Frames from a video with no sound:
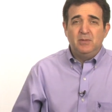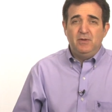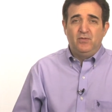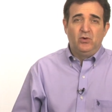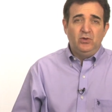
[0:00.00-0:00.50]

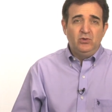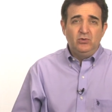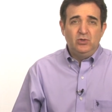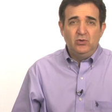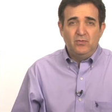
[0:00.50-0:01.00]
before
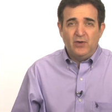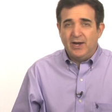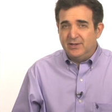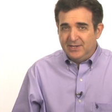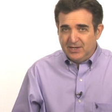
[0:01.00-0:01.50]
YouTube
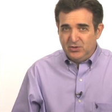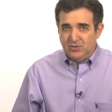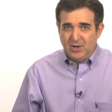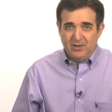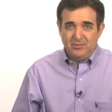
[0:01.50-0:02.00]
finally gets
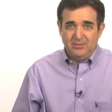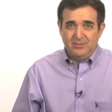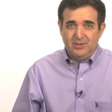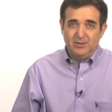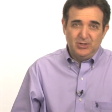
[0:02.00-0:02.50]
around
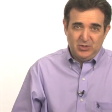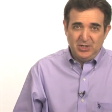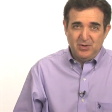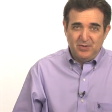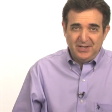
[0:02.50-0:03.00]
to
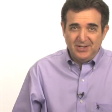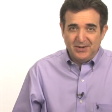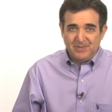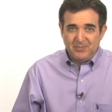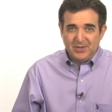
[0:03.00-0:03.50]
listing your
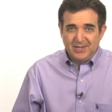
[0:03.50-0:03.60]
video.